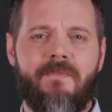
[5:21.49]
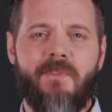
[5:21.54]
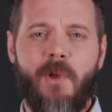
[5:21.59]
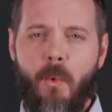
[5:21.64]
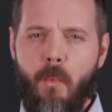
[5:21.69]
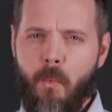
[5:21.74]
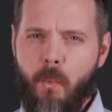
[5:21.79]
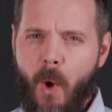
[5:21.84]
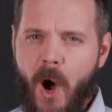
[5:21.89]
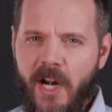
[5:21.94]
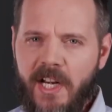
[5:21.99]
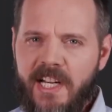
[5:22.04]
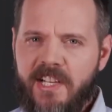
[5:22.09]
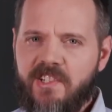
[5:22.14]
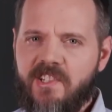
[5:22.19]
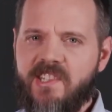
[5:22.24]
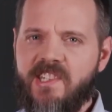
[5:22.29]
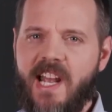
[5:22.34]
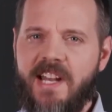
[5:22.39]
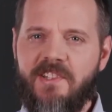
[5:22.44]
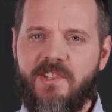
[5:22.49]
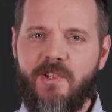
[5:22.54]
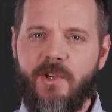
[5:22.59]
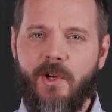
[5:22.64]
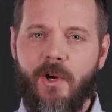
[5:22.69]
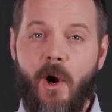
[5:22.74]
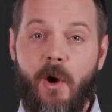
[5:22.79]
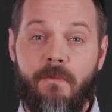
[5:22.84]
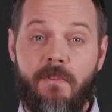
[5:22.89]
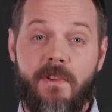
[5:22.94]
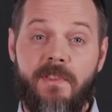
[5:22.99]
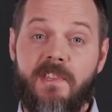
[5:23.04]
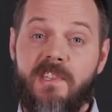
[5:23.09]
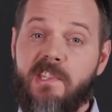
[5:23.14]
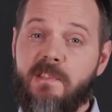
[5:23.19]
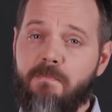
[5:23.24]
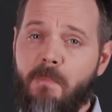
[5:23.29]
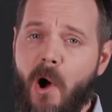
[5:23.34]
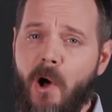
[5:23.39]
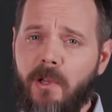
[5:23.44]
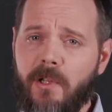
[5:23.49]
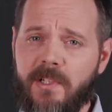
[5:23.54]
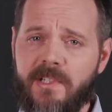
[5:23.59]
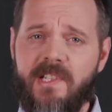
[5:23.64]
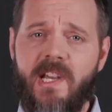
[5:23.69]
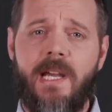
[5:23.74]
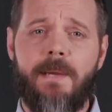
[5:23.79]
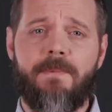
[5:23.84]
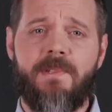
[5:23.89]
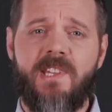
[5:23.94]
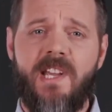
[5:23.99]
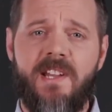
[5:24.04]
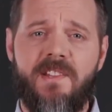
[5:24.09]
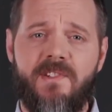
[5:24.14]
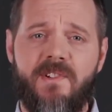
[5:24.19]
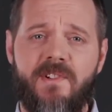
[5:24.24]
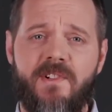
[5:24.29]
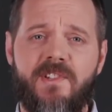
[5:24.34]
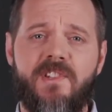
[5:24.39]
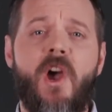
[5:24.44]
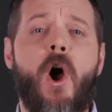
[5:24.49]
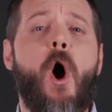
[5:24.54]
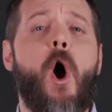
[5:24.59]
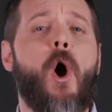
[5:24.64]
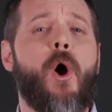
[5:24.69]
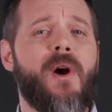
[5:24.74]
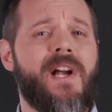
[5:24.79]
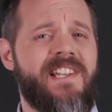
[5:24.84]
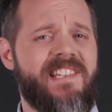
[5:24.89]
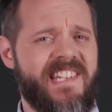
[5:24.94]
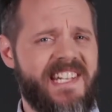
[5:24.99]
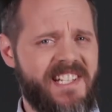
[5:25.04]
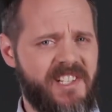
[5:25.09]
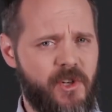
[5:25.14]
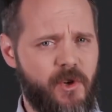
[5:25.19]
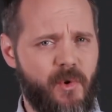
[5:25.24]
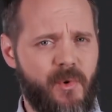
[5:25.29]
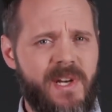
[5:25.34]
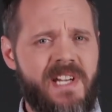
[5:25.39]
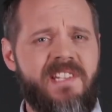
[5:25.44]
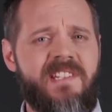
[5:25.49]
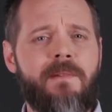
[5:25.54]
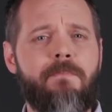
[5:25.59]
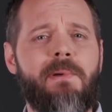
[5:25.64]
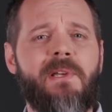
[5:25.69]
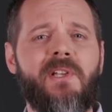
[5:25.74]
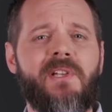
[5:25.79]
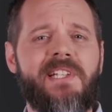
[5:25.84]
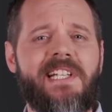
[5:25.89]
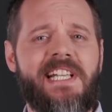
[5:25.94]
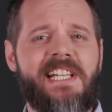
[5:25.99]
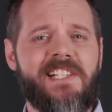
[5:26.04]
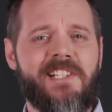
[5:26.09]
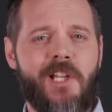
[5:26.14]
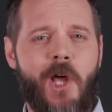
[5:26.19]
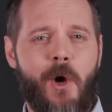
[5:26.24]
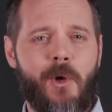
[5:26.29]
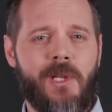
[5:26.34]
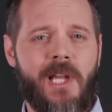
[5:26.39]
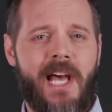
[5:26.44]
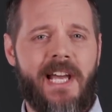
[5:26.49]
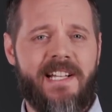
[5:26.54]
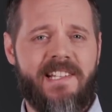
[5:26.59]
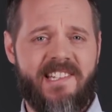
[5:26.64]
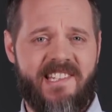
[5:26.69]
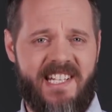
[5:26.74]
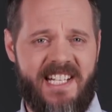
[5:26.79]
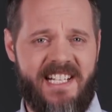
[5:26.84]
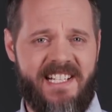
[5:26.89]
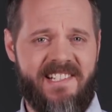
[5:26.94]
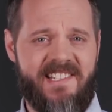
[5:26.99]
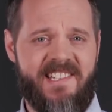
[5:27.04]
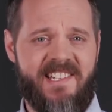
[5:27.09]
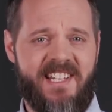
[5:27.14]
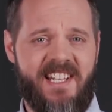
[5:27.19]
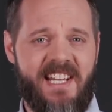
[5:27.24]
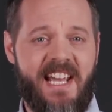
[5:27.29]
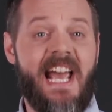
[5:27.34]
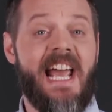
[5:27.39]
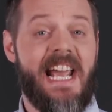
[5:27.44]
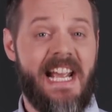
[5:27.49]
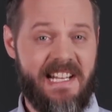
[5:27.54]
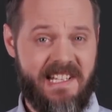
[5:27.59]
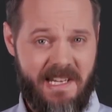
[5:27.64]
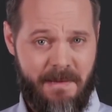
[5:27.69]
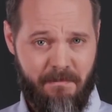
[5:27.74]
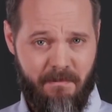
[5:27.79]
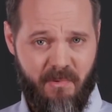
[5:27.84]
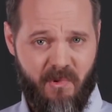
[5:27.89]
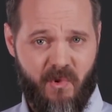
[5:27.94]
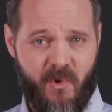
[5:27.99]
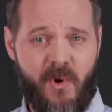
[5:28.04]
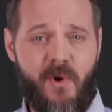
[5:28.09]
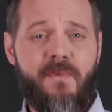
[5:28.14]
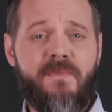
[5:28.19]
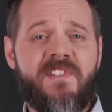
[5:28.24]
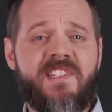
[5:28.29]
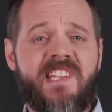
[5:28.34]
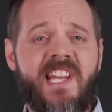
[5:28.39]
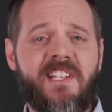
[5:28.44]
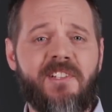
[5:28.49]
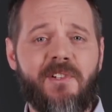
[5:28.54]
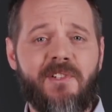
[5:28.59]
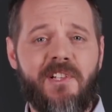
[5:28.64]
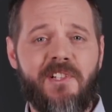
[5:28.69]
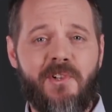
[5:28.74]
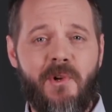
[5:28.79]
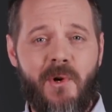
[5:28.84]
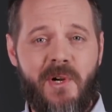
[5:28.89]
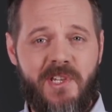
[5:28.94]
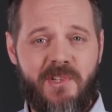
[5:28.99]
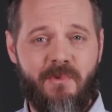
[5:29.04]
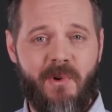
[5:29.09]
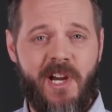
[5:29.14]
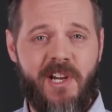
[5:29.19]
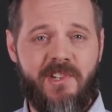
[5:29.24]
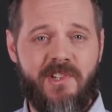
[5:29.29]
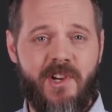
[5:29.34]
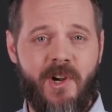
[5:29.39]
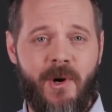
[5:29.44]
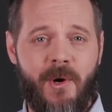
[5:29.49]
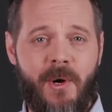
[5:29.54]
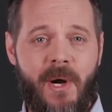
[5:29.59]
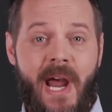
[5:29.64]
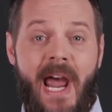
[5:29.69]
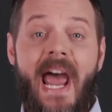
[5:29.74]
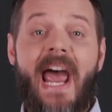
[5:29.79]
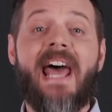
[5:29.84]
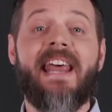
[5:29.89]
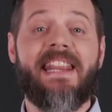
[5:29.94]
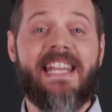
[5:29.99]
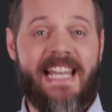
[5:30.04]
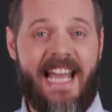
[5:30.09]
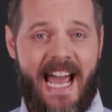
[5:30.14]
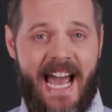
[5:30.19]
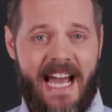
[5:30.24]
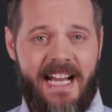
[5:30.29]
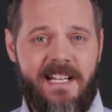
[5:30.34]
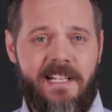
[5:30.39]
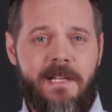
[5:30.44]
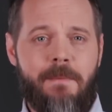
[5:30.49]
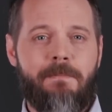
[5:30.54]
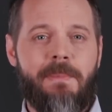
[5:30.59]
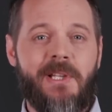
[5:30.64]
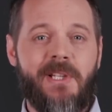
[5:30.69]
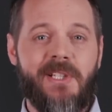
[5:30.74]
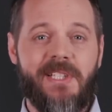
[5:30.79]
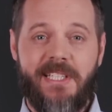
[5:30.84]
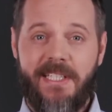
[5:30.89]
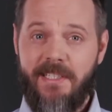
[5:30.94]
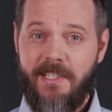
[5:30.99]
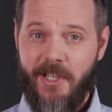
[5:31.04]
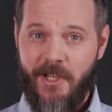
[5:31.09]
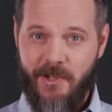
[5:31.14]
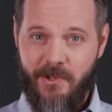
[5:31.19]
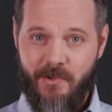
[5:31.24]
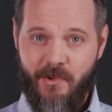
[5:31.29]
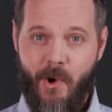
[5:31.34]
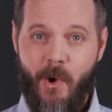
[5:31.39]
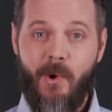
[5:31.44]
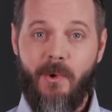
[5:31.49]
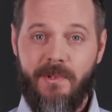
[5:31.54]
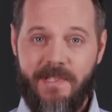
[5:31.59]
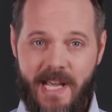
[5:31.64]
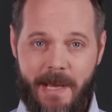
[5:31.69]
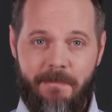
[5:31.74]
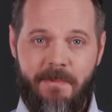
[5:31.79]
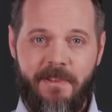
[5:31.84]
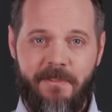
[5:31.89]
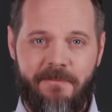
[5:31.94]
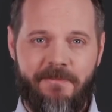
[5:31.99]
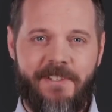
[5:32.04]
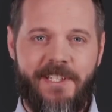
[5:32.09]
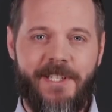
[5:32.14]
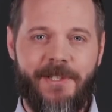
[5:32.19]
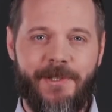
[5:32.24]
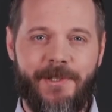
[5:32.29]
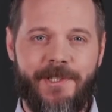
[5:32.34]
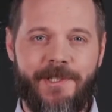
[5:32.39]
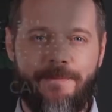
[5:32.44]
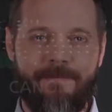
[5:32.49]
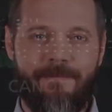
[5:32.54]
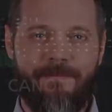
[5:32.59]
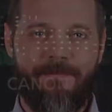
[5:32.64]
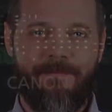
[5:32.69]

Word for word: of the 1-inch sensor over the smaller type sensors are its increased ability in low light scenes, its improved signal-to-noise ratio, and the added ability to control depth of field.